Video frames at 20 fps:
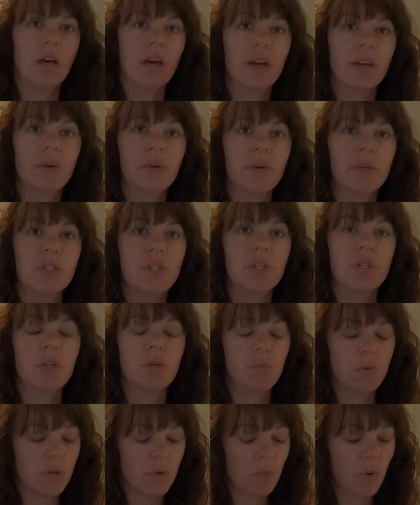I'm going
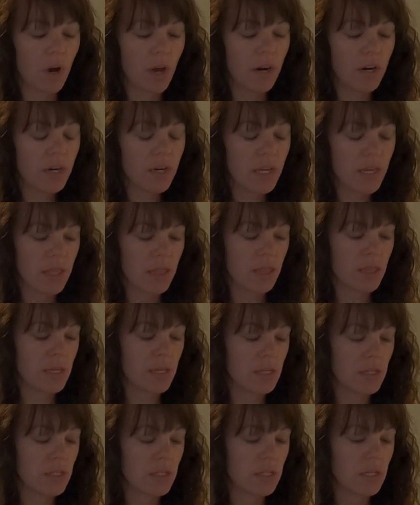to put water in
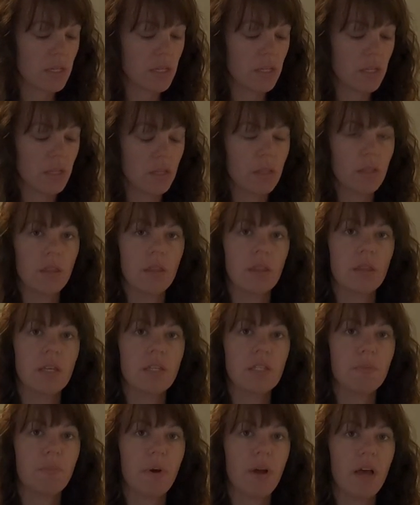this
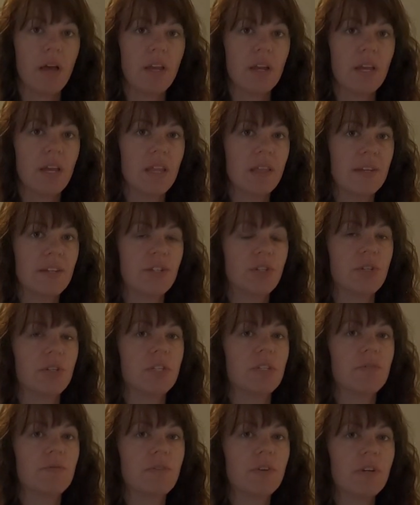pot and then
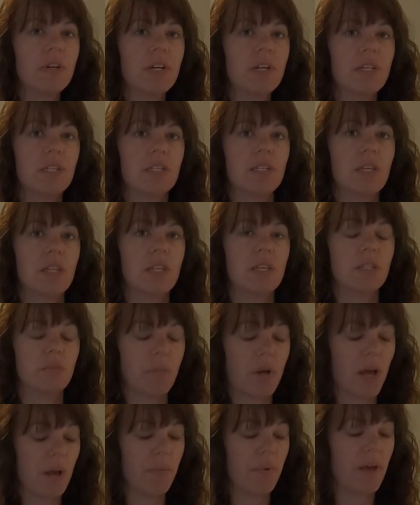transfer it to this
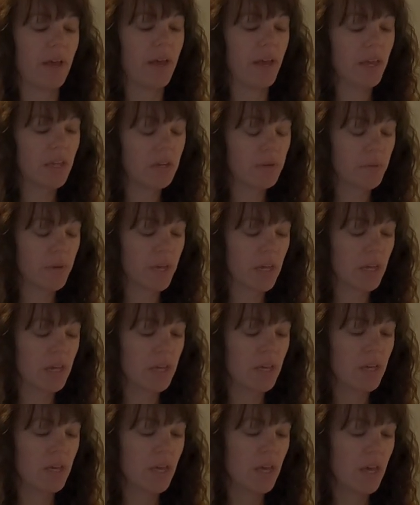pot behind me.
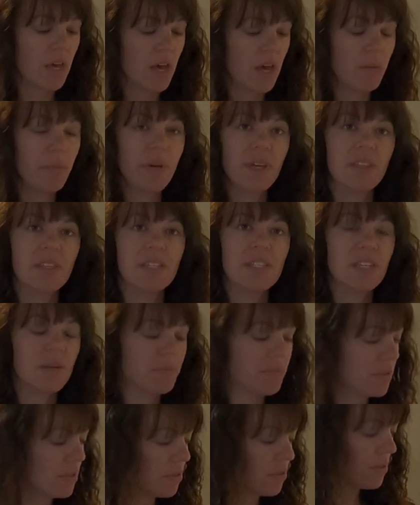I picked this
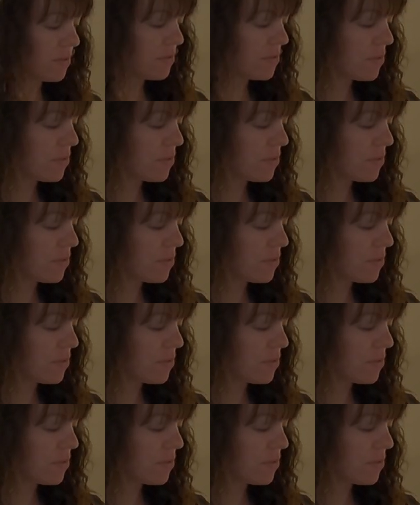up at the thrift